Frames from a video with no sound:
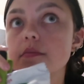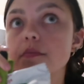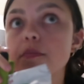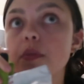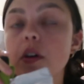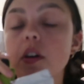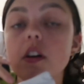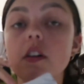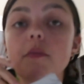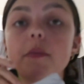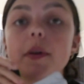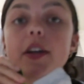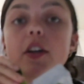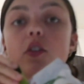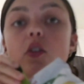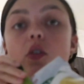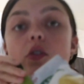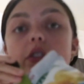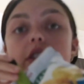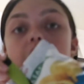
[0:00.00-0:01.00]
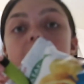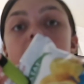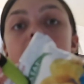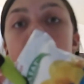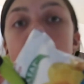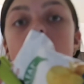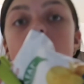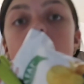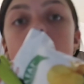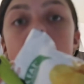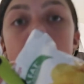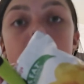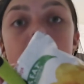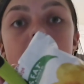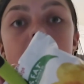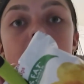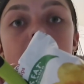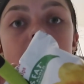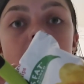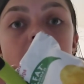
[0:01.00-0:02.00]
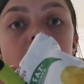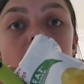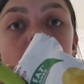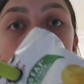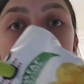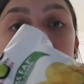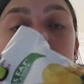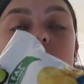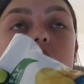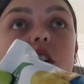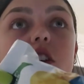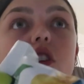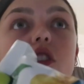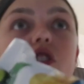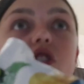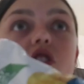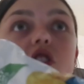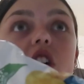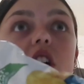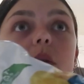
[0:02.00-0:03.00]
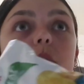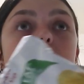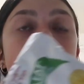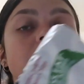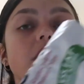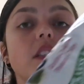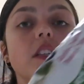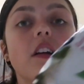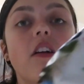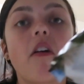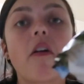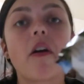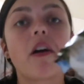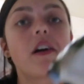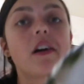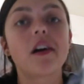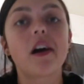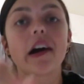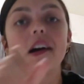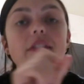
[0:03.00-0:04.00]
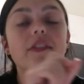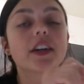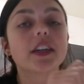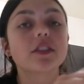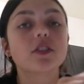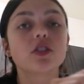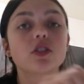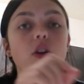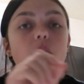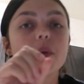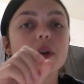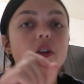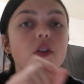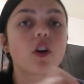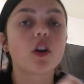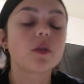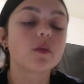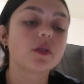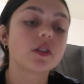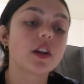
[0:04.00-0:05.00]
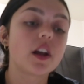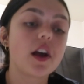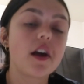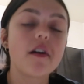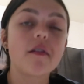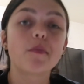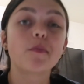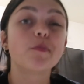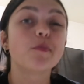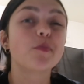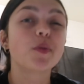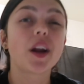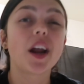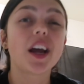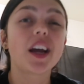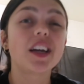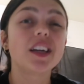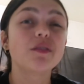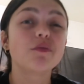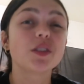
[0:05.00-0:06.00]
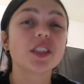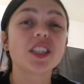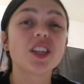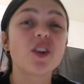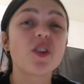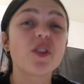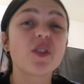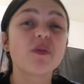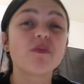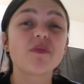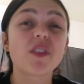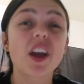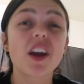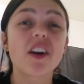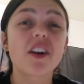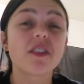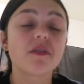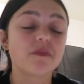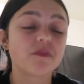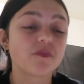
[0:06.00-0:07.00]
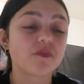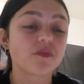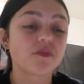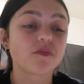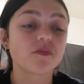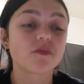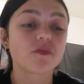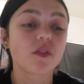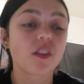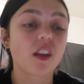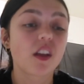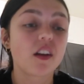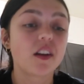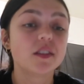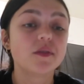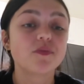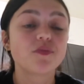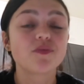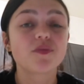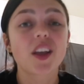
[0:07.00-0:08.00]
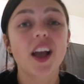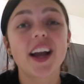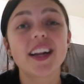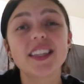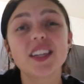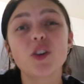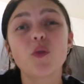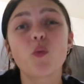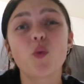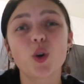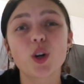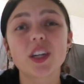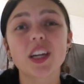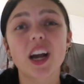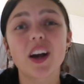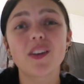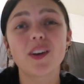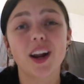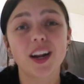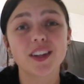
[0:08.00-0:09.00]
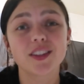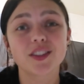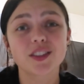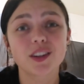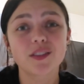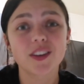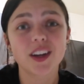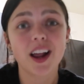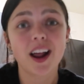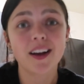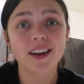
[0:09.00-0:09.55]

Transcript: part of my girl dinner is salt and vinegar chips. I've had so many carbs today, but I really don't care. I did a workout. I deserve it,